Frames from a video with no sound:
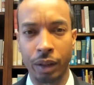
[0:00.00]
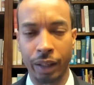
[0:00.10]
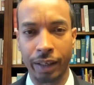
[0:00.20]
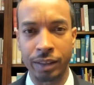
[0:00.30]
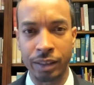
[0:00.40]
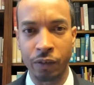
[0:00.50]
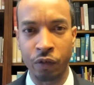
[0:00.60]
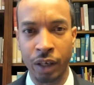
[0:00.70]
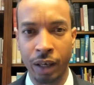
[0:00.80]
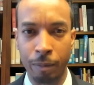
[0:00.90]
legacy of
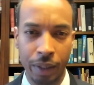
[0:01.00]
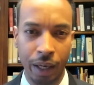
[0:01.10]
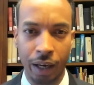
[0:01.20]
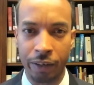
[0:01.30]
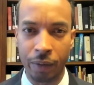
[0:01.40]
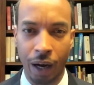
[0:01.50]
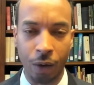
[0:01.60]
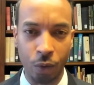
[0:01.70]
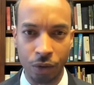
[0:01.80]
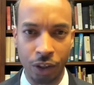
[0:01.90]
King beyond
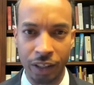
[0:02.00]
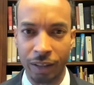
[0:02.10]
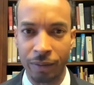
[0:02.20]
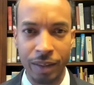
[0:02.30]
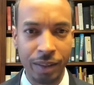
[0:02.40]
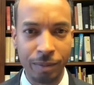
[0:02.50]
awkward looking